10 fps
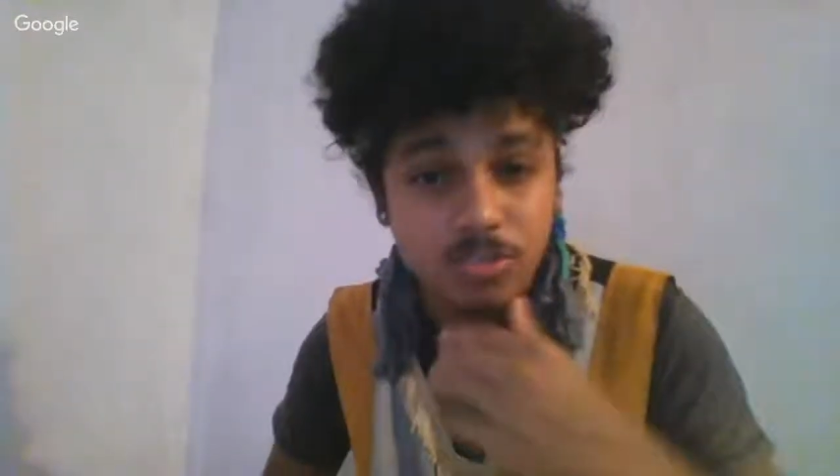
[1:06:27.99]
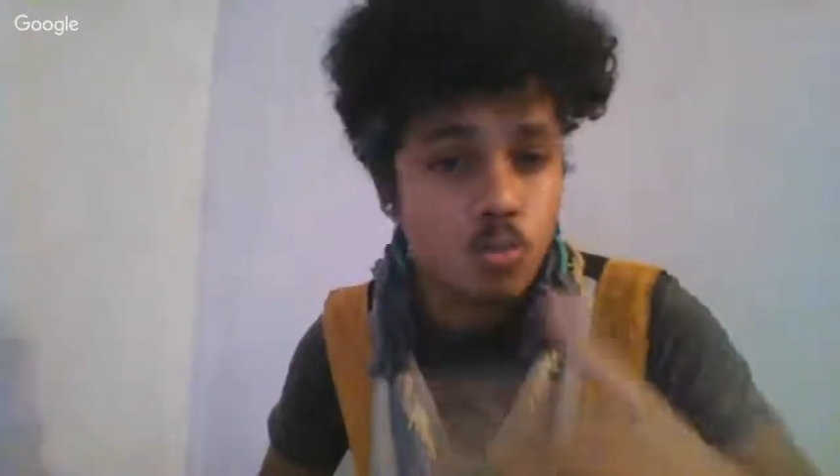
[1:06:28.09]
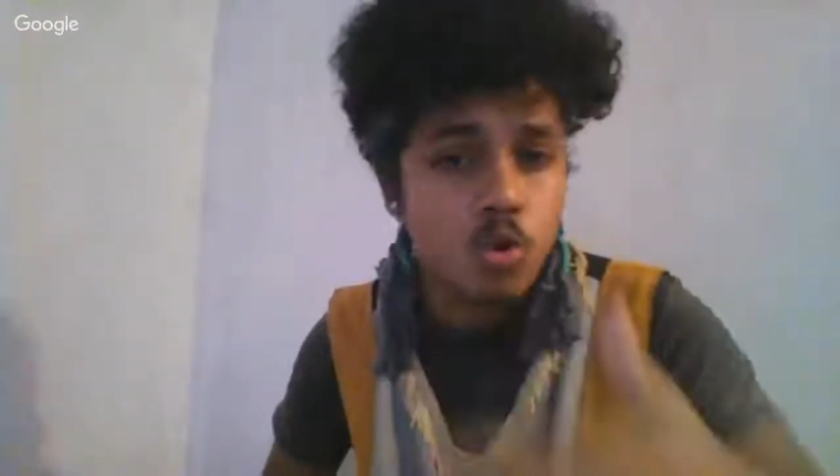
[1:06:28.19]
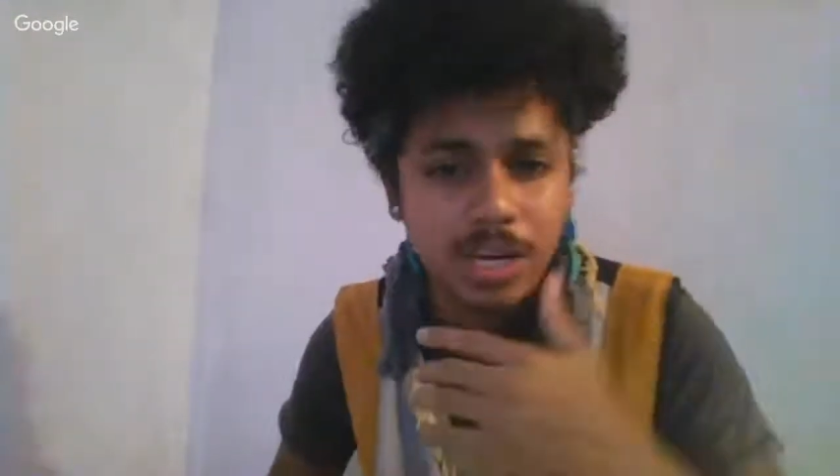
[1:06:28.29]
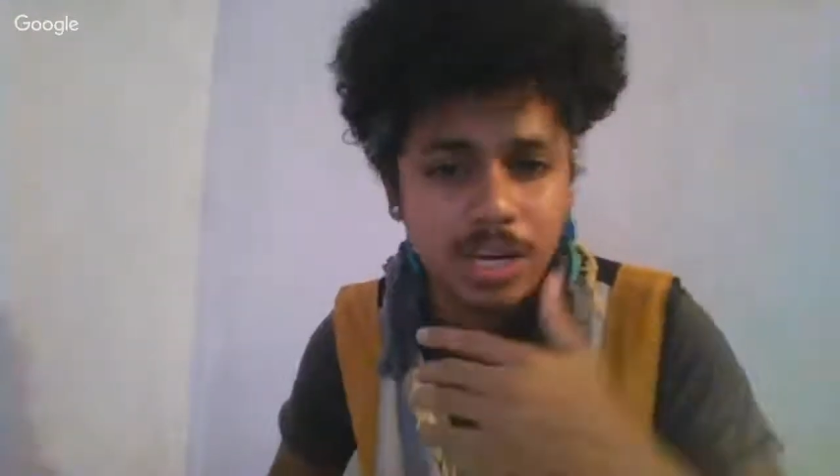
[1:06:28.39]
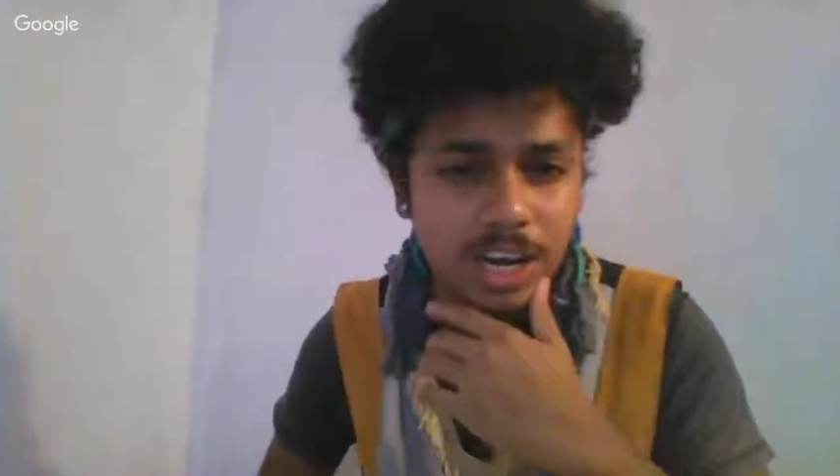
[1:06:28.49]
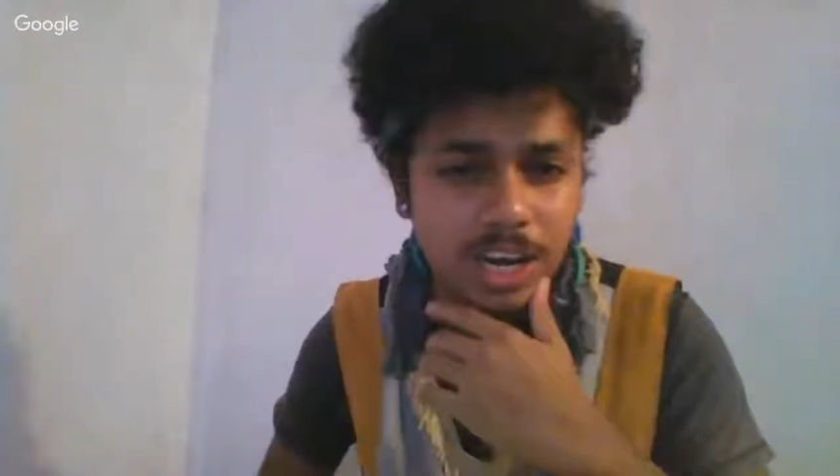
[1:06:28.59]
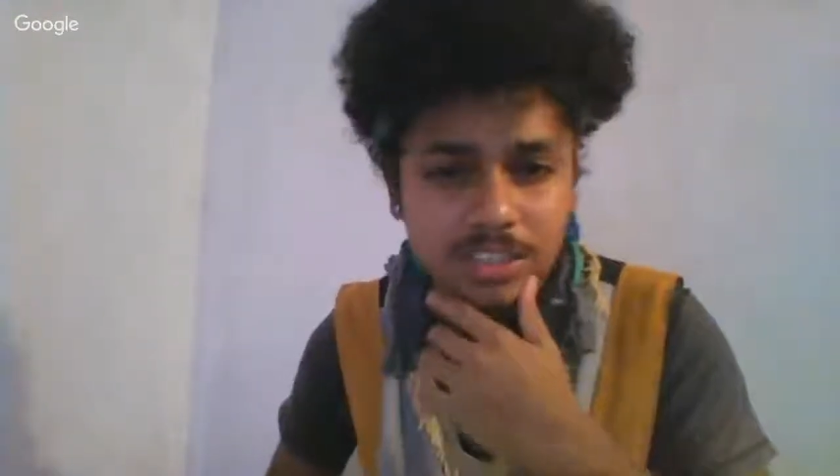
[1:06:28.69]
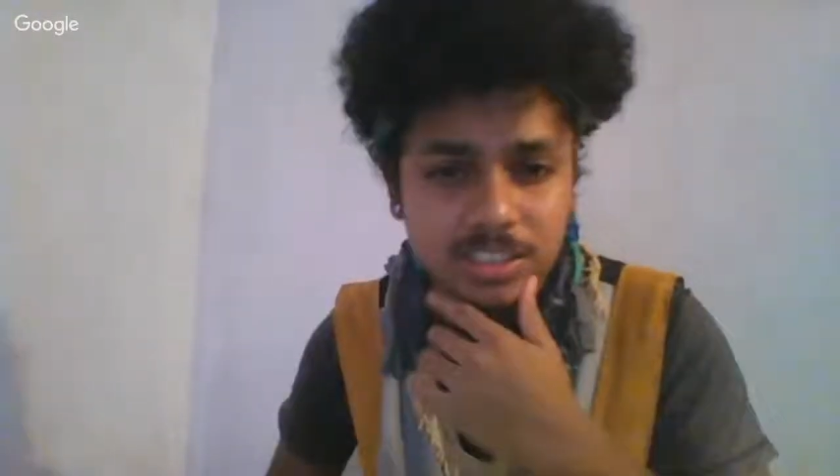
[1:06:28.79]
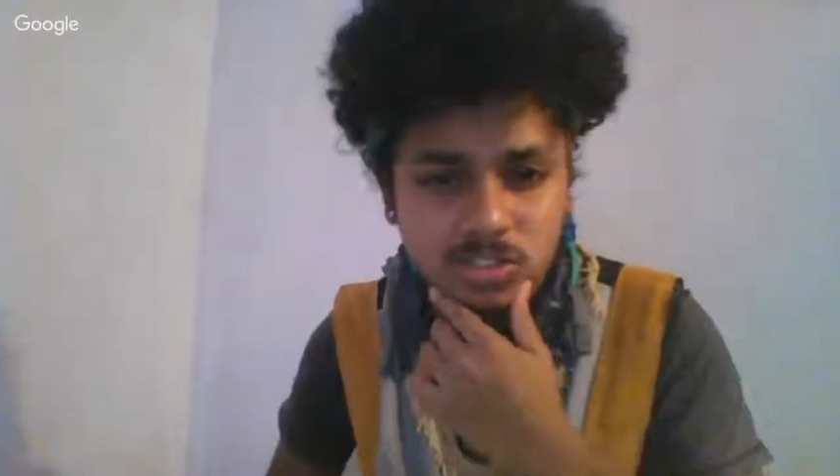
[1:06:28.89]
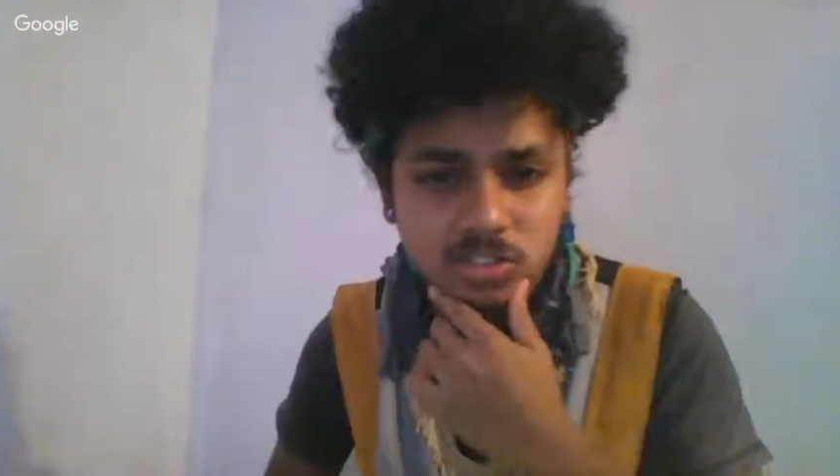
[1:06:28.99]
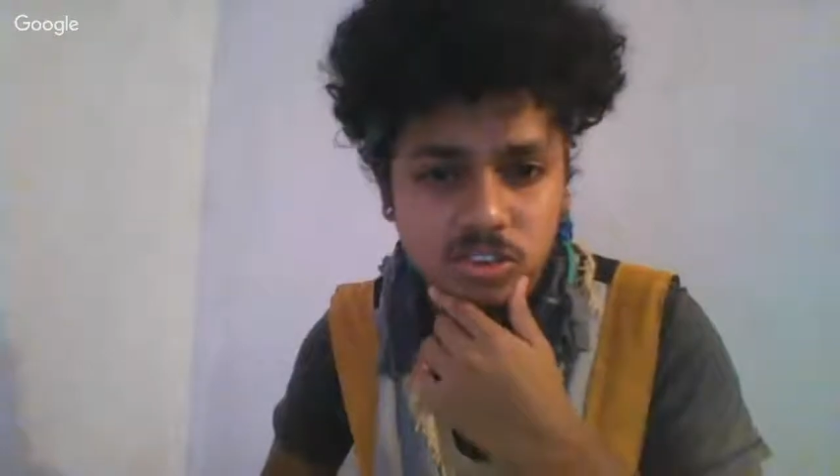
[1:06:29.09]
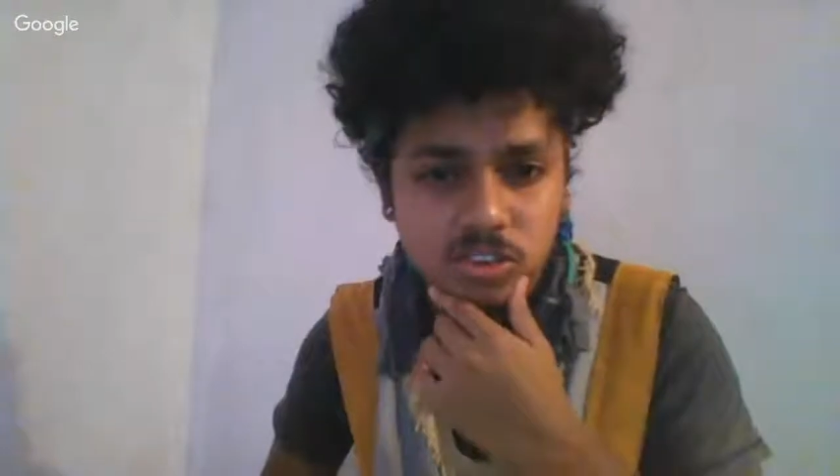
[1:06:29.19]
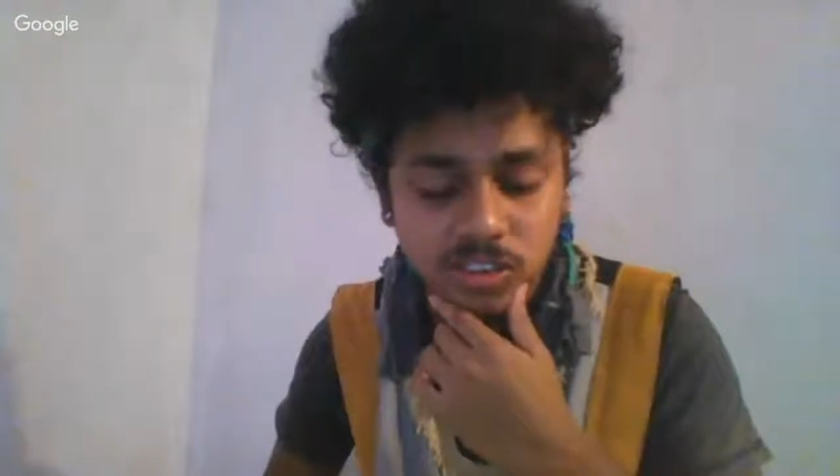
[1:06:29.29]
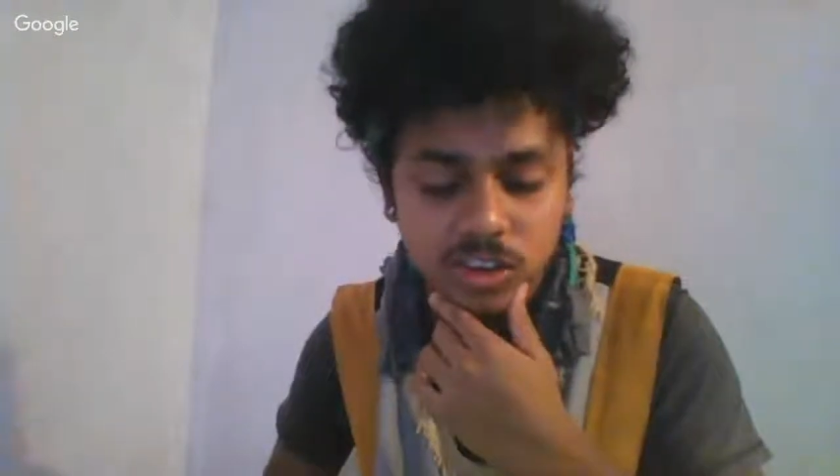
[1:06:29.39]
warn that at the
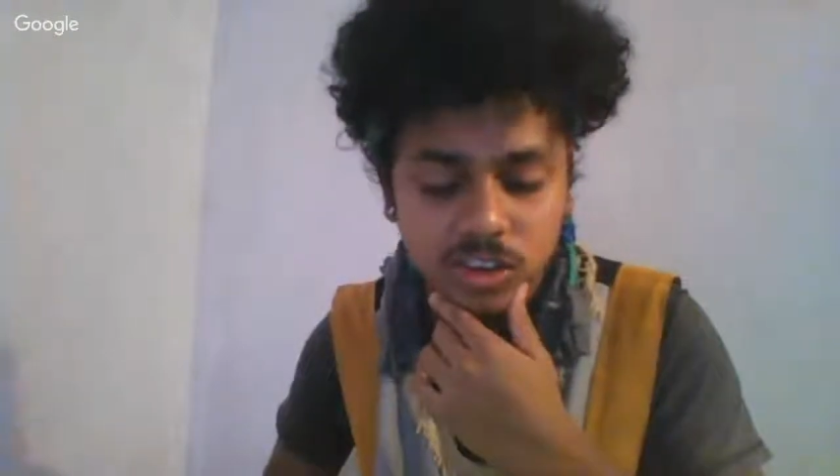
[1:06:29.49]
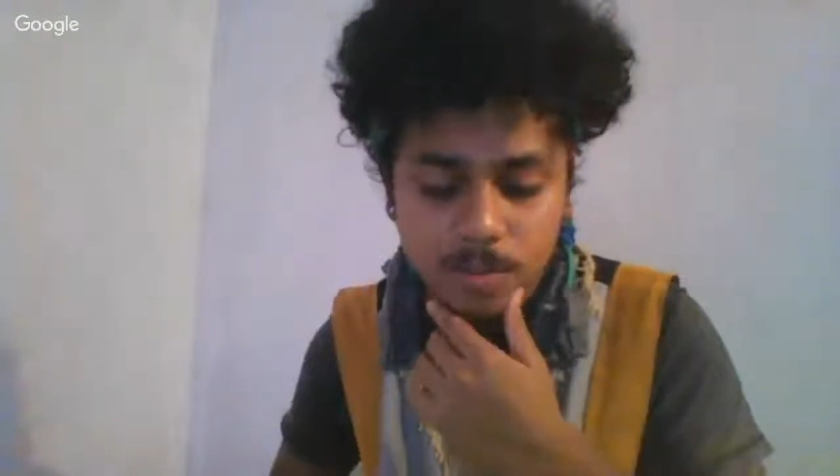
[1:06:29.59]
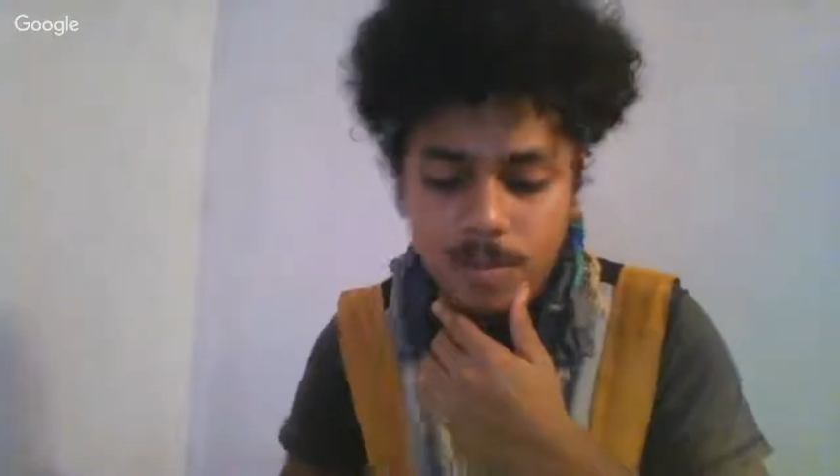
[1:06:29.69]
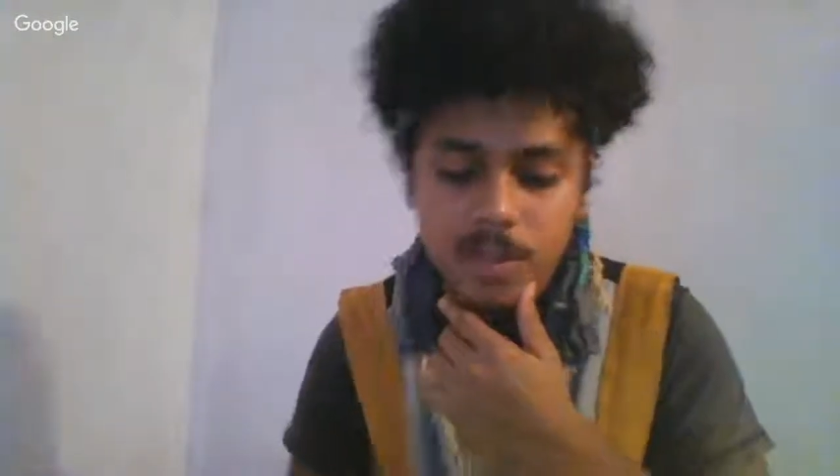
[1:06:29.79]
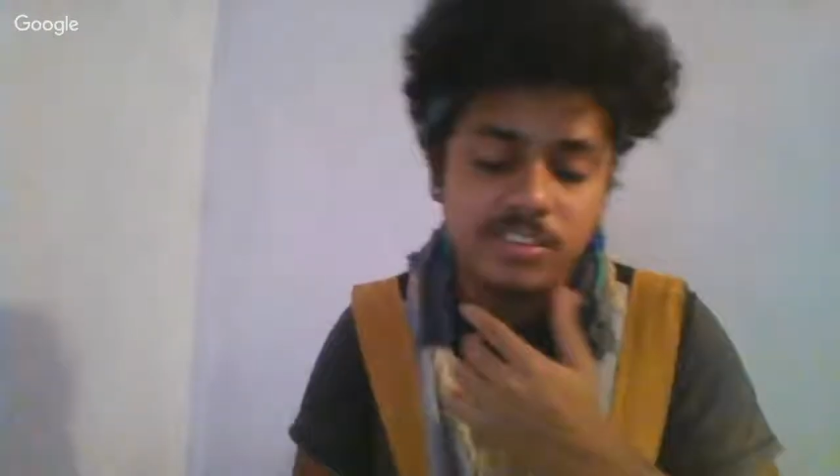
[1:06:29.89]
destruction to come.